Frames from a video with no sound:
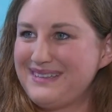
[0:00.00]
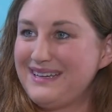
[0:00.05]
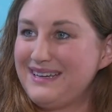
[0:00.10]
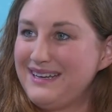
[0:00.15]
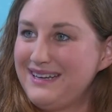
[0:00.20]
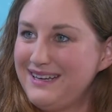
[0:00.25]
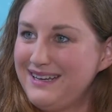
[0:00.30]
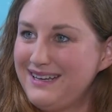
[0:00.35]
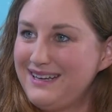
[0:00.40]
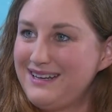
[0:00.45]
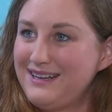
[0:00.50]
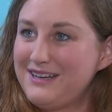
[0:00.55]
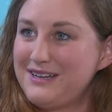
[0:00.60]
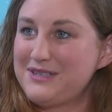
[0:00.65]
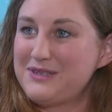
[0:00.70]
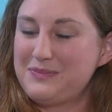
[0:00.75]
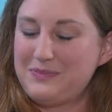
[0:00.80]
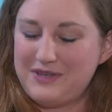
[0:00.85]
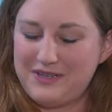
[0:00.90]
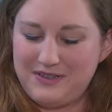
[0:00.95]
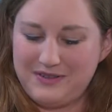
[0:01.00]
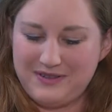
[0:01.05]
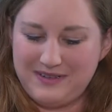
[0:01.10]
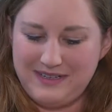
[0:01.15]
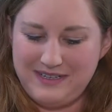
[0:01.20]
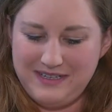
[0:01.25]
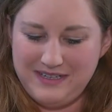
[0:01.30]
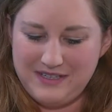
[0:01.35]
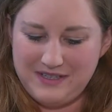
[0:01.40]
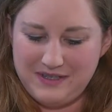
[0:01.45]
And last but not
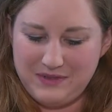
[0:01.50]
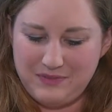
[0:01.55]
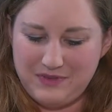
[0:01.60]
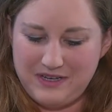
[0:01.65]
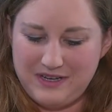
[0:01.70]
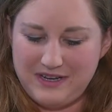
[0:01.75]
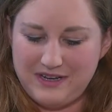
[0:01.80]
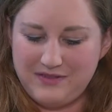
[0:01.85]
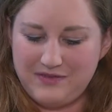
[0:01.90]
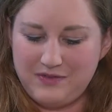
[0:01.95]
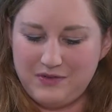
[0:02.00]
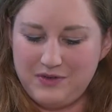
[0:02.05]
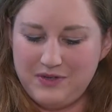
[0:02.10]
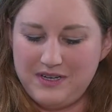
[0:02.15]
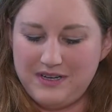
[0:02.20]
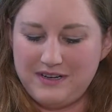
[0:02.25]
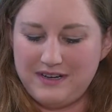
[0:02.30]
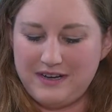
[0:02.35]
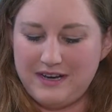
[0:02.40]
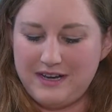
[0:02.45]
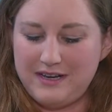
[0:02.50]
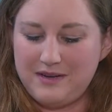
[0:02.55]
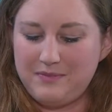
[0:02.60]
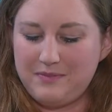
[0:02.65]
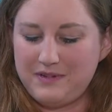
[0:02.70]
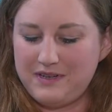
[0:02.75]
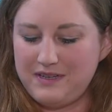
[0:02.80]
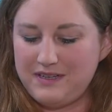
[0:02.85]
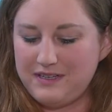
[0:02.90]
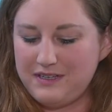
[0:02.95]
least, we have Rüdiger
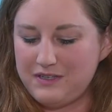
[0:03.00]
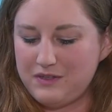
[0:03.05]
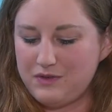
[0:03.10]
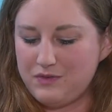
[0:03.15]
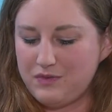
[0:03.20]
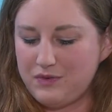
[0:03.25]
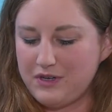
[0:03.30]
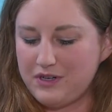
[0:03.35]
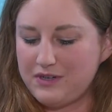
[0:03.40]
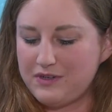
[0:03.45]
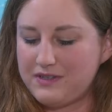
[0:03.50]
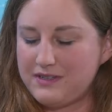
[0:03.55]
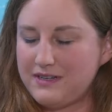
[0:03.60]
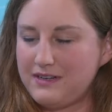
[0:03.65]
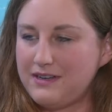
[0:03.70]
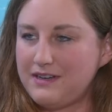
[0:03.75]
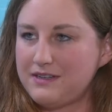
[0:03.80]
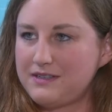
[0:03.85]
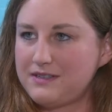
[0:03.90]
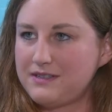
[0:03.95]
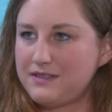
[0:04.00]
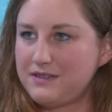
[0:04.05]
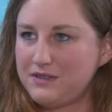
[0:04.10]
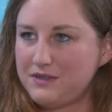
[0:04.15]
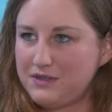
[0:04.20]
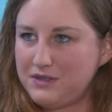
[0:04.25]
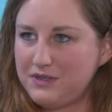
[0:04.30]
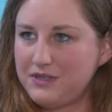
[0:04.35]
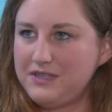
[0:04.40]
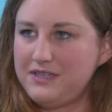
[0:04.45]
Heidebrecht, who worked the last
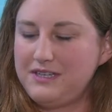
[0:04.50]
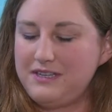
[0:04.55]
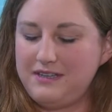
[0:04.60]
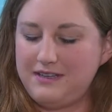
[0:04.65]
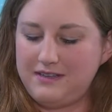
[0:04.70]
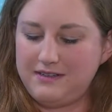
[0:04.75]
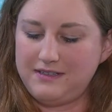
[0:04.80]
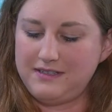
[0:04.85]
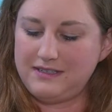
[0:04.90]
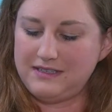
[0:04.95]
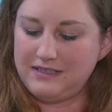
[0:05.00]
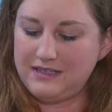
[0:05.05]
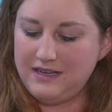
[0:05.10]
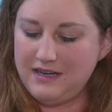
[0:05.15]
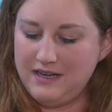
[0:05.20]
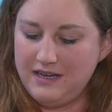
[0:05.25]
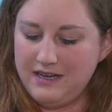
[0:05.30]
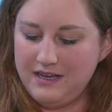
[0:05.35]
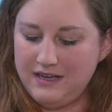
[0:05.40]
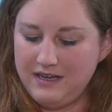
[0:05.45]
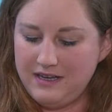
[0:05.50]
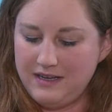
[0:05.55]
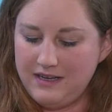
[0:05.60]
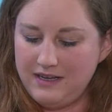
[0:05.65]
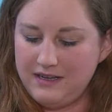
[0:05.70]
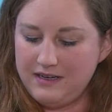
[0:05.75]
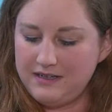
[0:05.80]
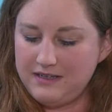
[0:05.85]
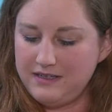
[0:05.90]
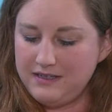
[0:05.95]
30 years
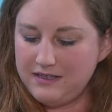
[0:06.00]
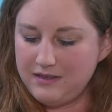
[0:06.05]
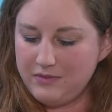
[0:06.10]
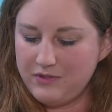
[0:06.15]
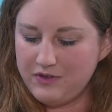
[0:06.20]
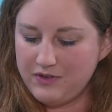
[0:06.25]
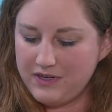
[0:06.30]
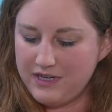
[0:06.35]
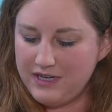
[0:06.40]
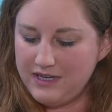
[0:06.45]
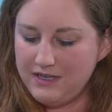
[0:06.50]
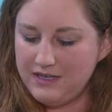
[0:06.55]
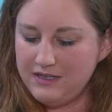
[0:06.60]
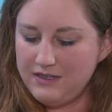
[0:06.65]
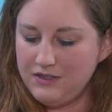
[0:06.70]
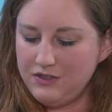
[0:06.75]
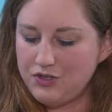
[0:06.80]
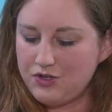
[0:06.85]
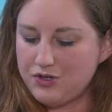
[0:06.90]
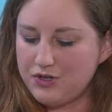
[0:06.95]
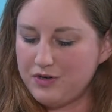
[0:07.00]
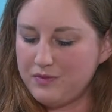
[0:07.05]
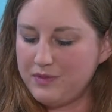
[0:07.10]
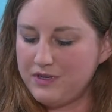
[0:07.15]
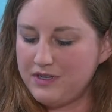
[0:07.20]
in DWA, German